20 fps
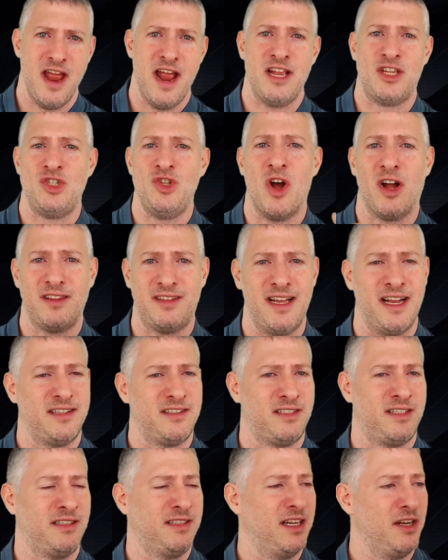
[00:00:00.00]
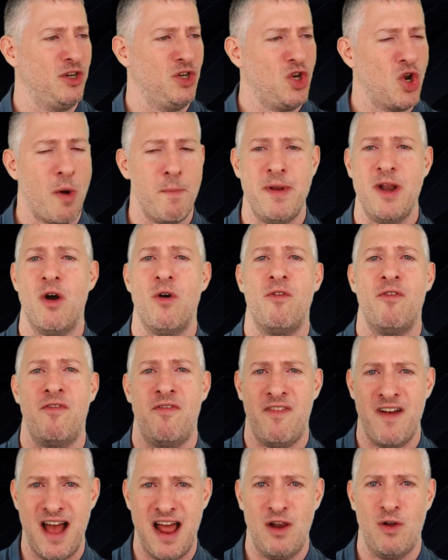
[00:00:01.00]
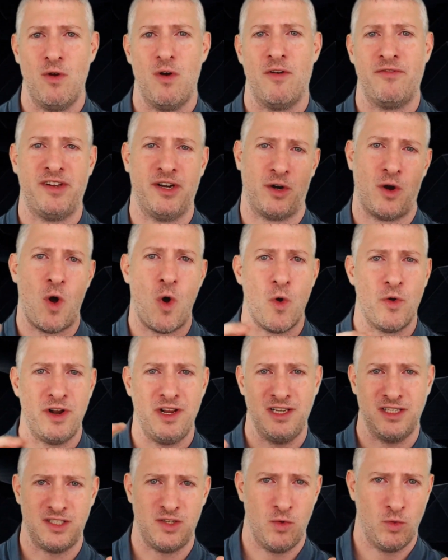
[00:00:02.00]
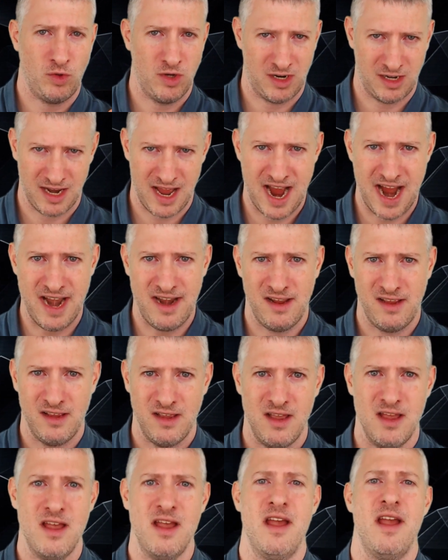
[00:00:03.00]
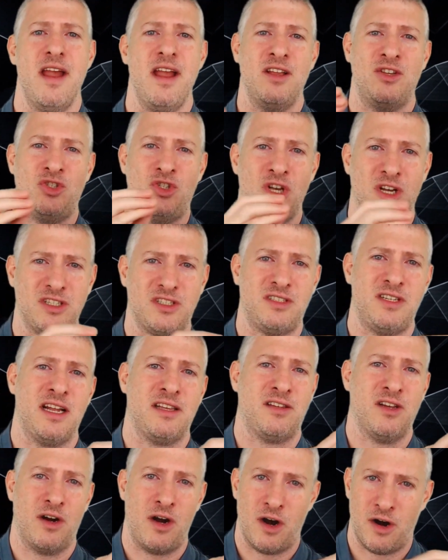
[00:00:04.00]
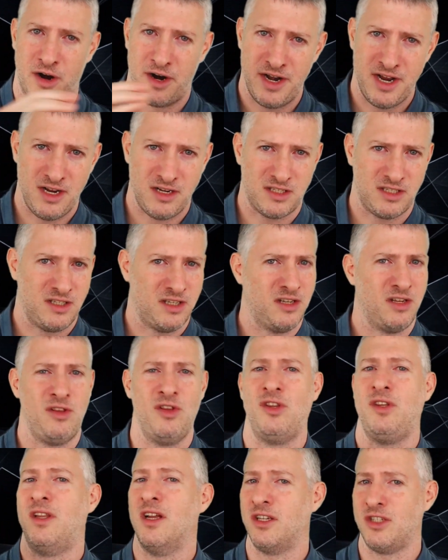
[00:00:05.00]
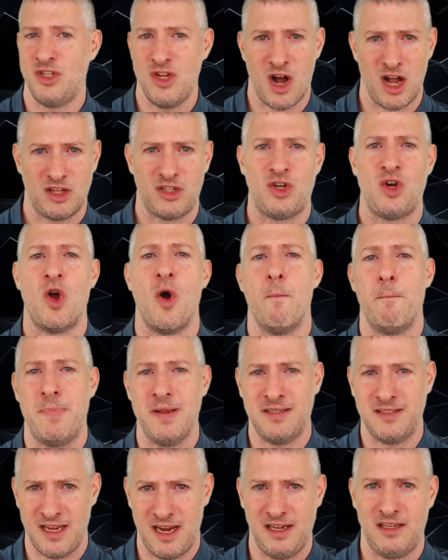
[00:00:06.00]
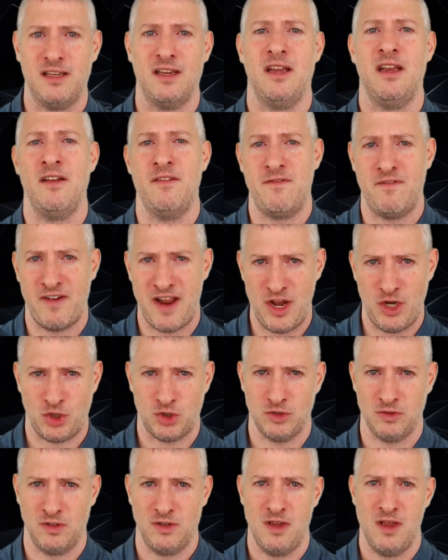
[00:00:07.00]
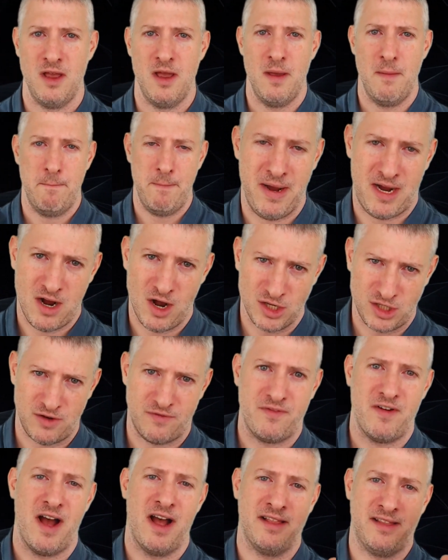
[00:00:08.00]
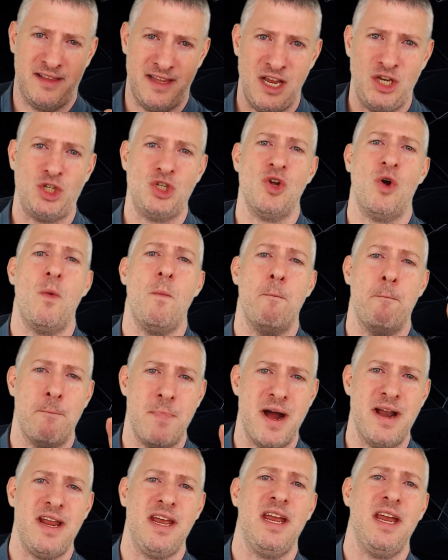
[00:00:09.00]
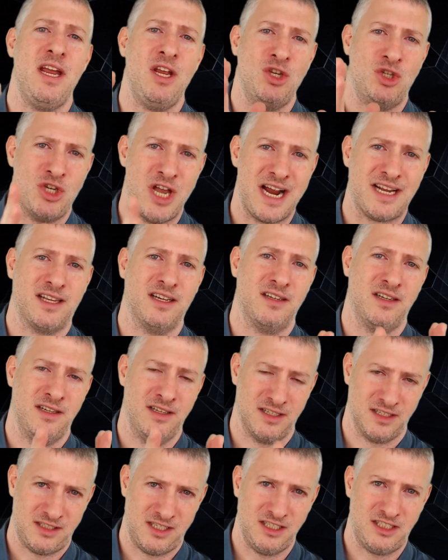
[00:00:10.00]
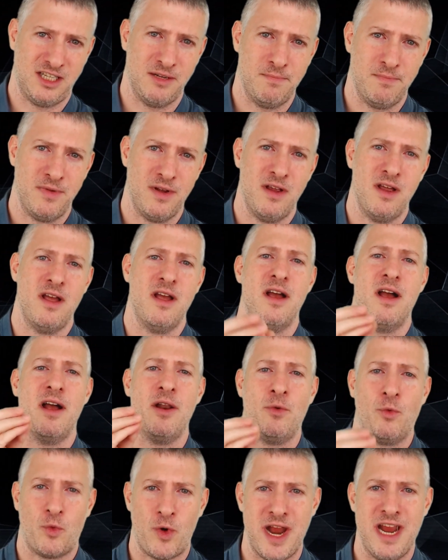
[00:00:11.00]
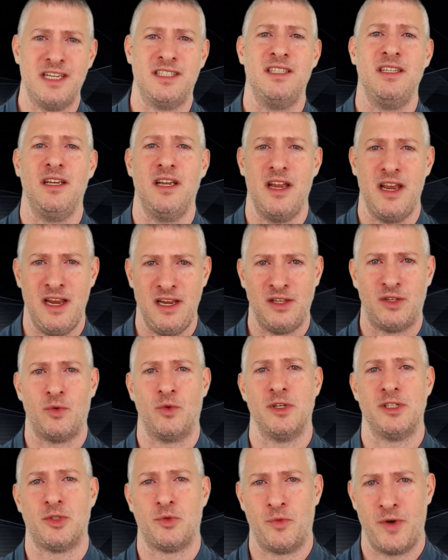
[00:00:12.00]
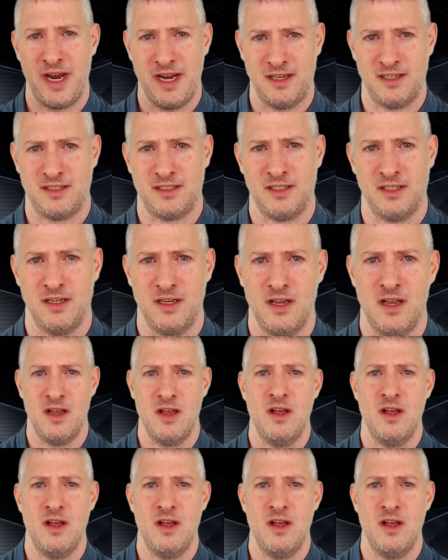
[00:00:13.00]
It's not that the nominal value of their holdings will decline, it's just that the earnings does not compensate inflation because of additional money injected in the system and raising interest rates.